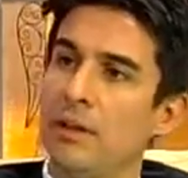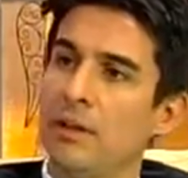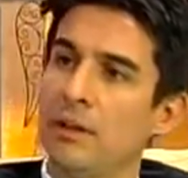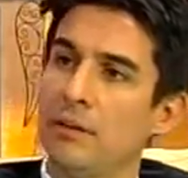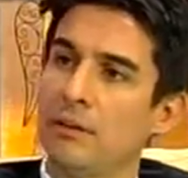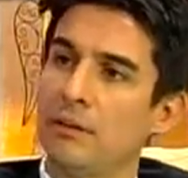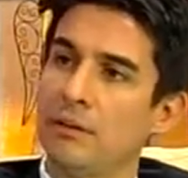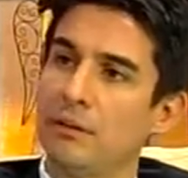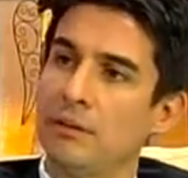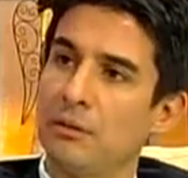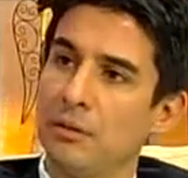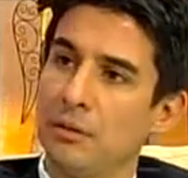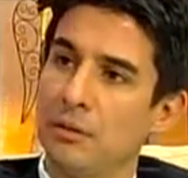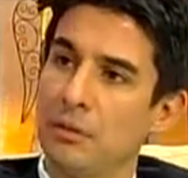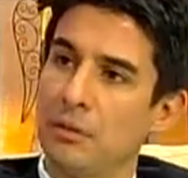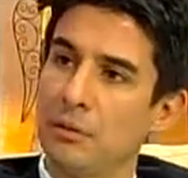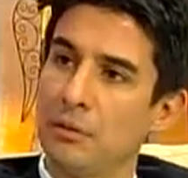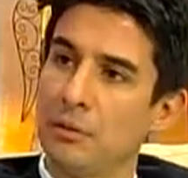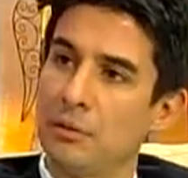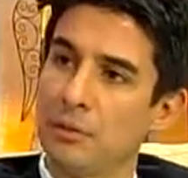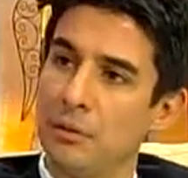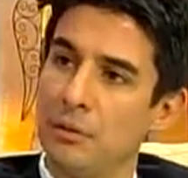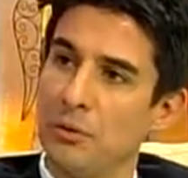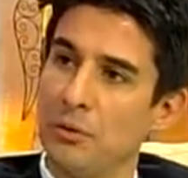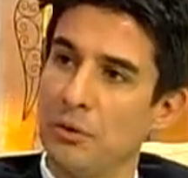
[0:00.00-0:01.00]

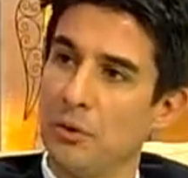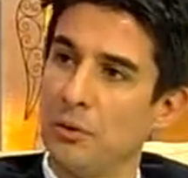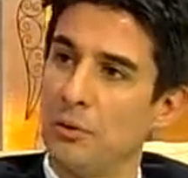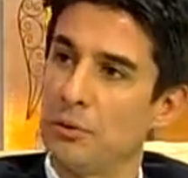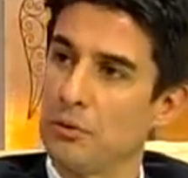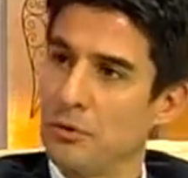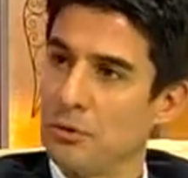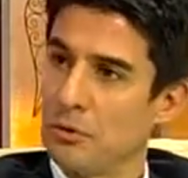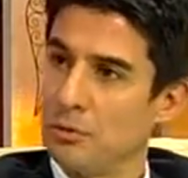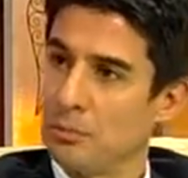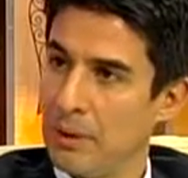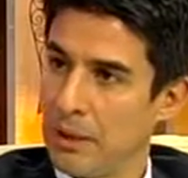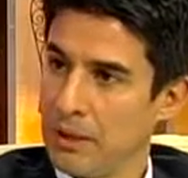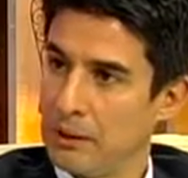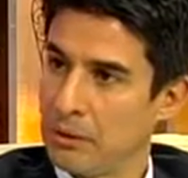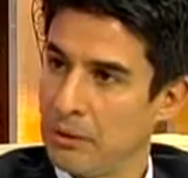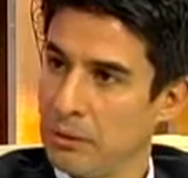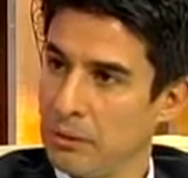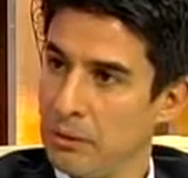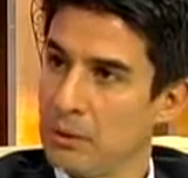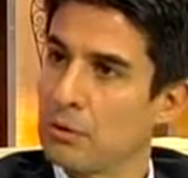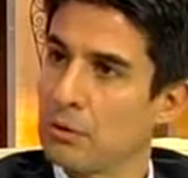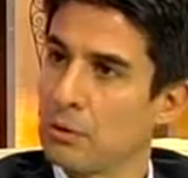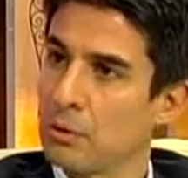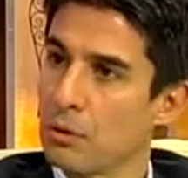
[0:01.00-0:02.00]
So you go back
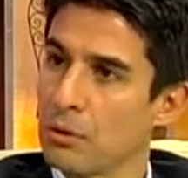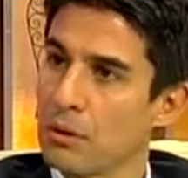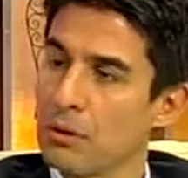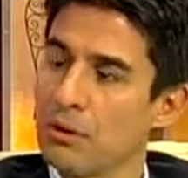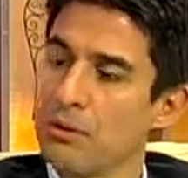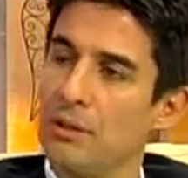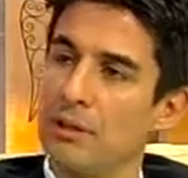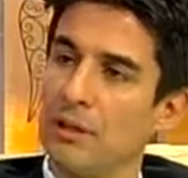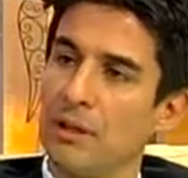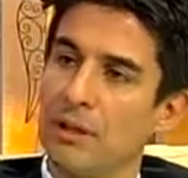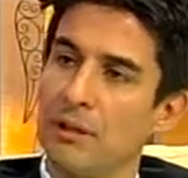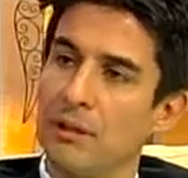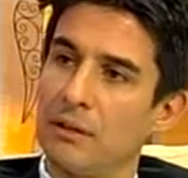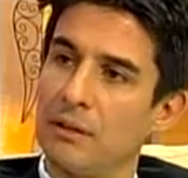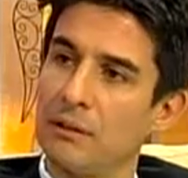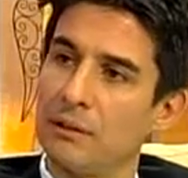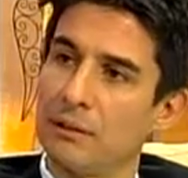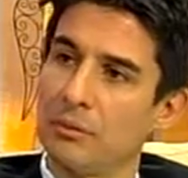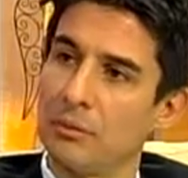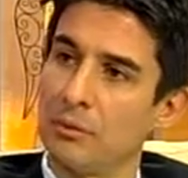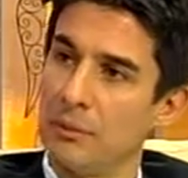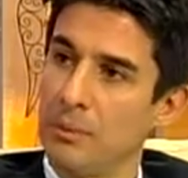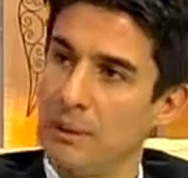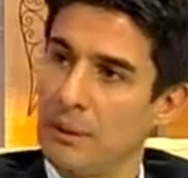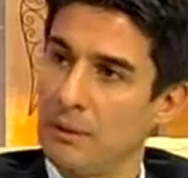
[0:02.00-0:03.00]
to the source, and the
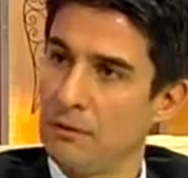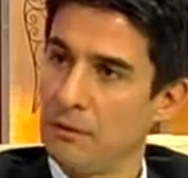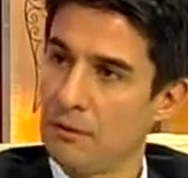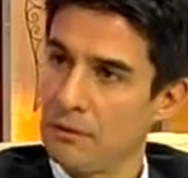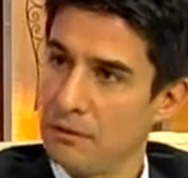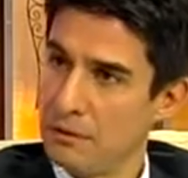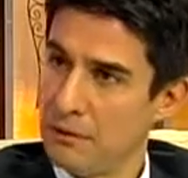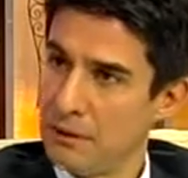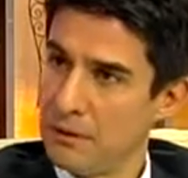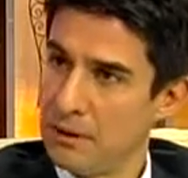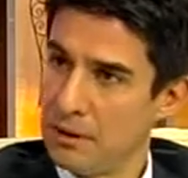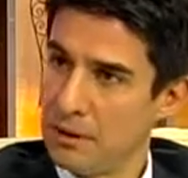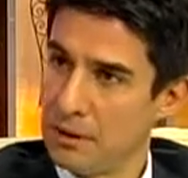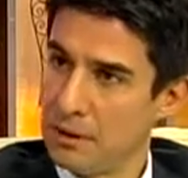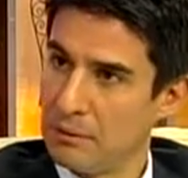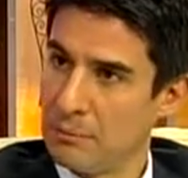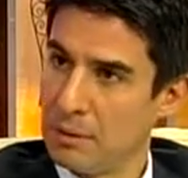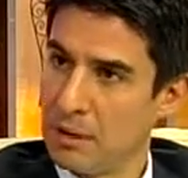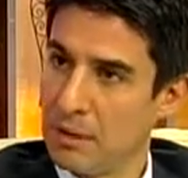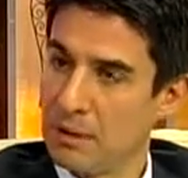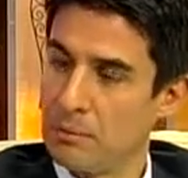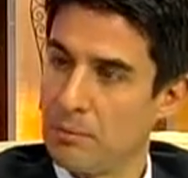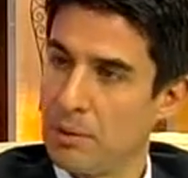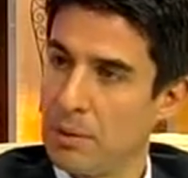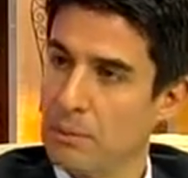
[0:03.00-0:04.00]
source will be
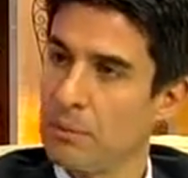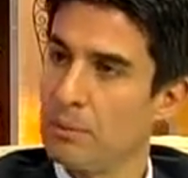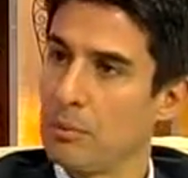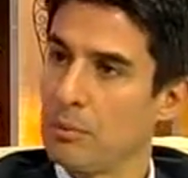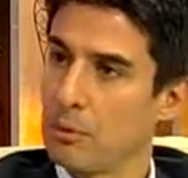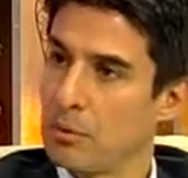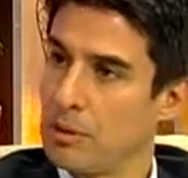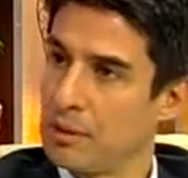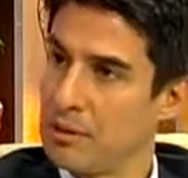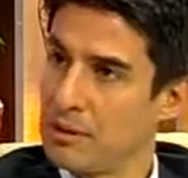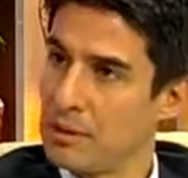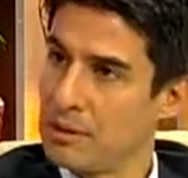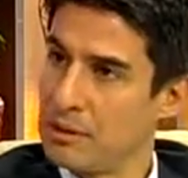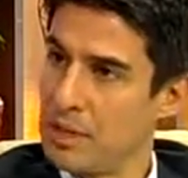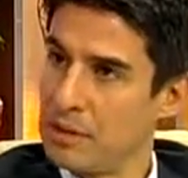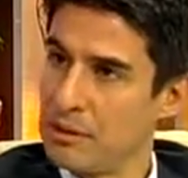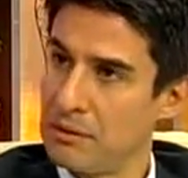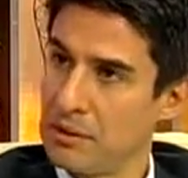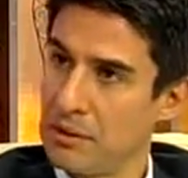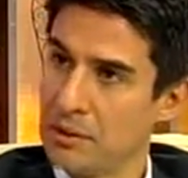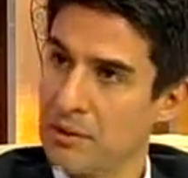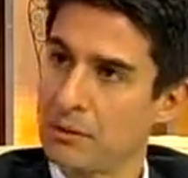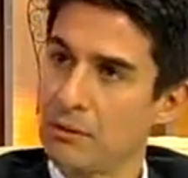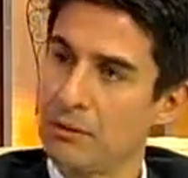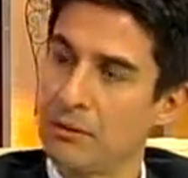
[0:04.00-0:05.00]
the sperm is produced in the
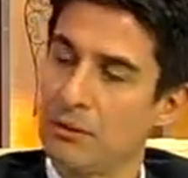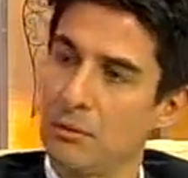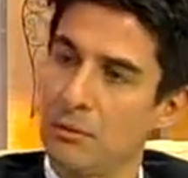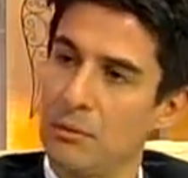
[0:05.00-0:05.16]
testicles.